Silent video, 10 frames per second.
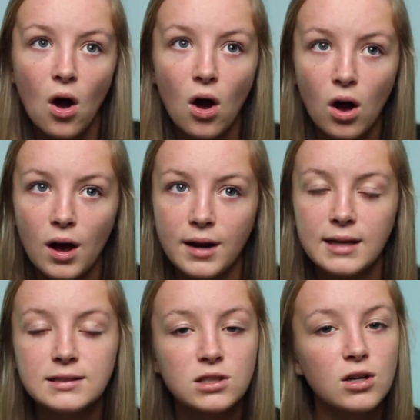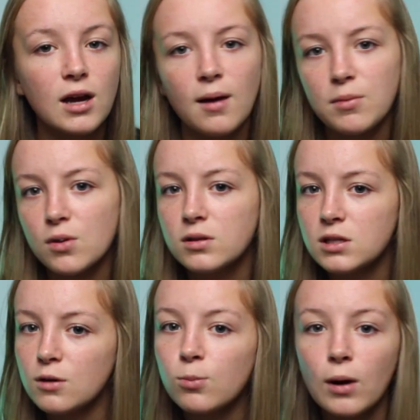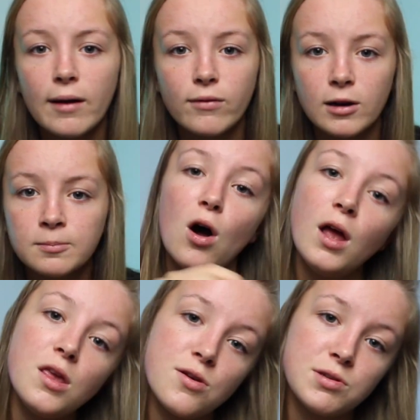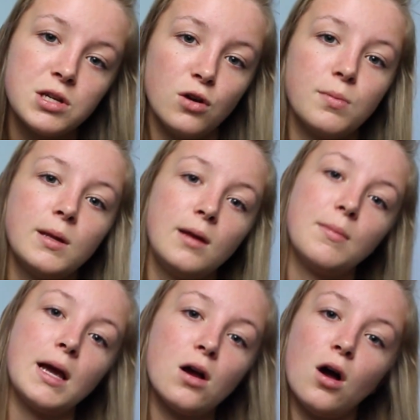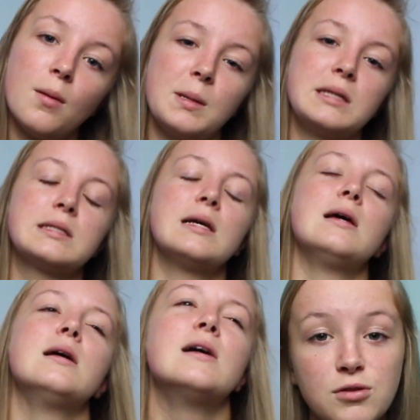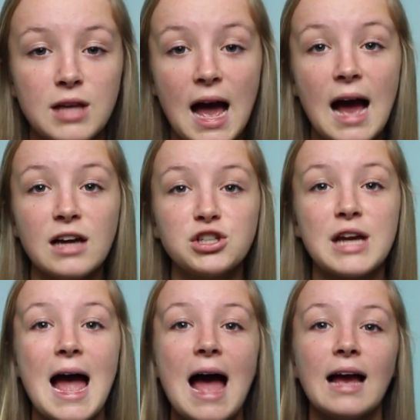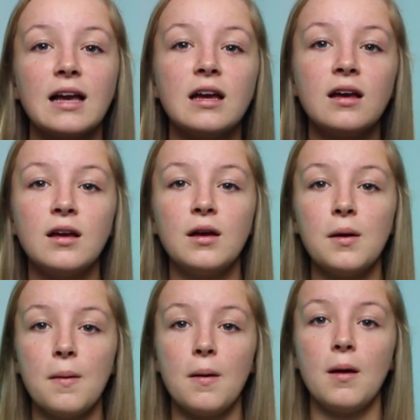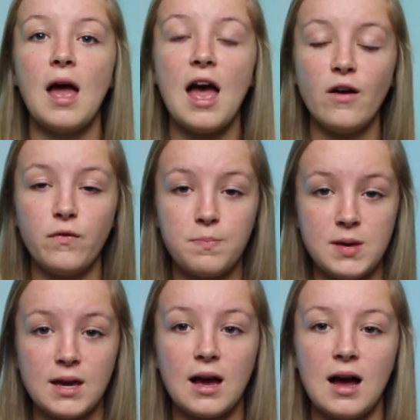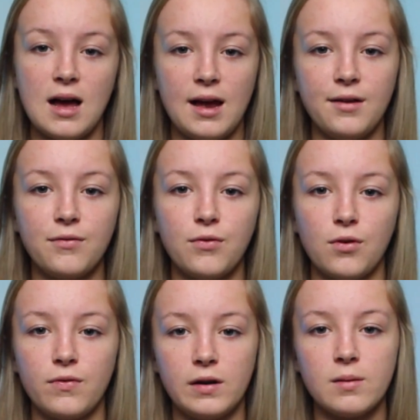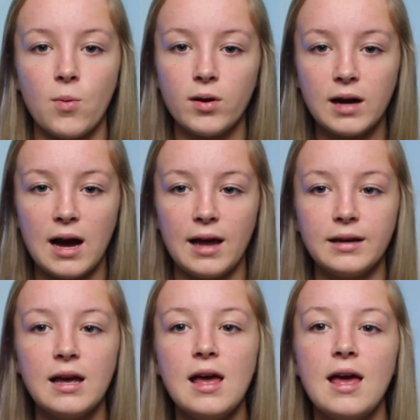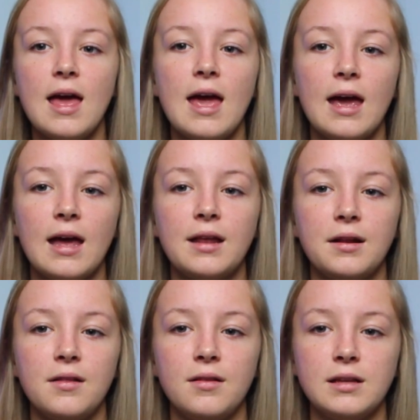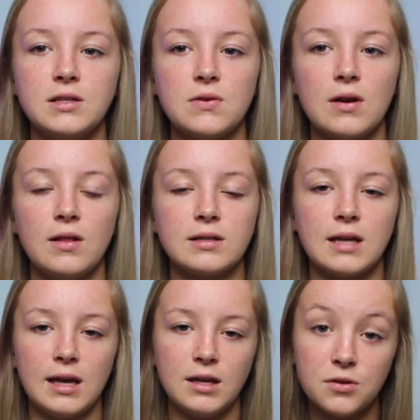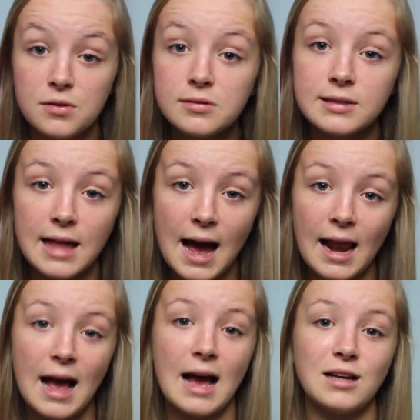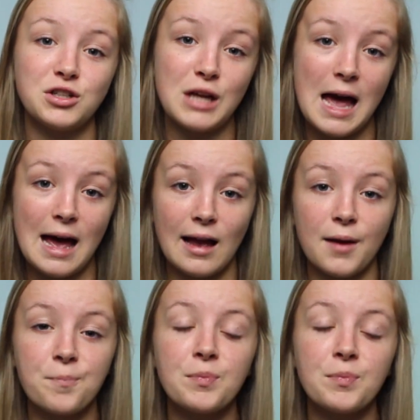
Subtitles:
on Instagram, YouTube, wherever, on YouTube, in my comments, use the hashtag FBKind for fingerboard kind, and this is what it looks like. Use that hashtag,